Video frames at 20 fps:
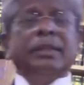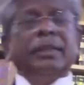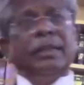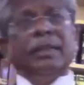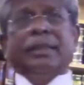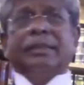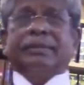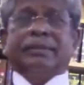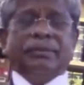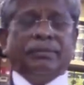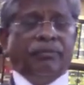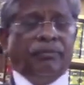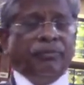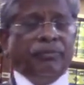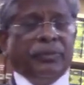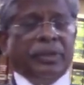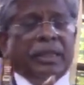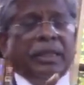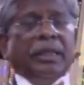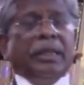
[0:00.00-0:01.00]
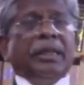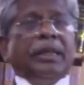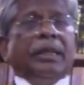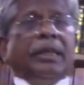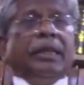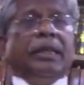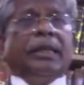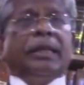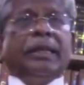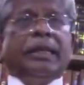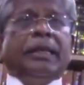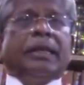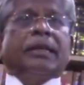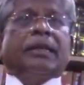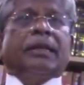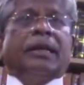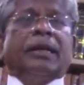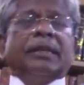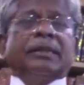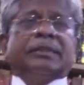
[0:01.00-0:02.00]
Yes. He
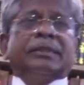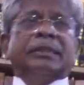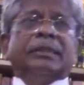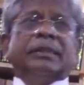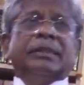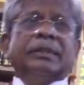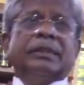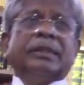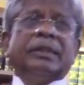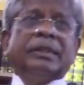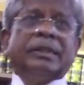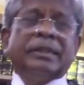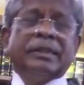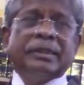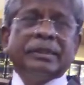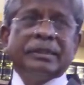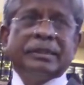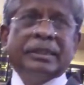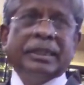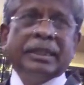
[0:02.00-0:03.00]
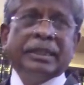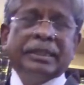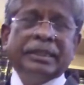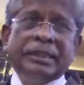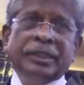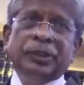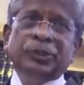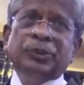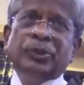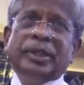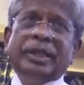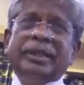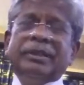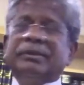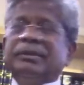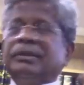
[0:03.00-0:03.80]
caused the injury.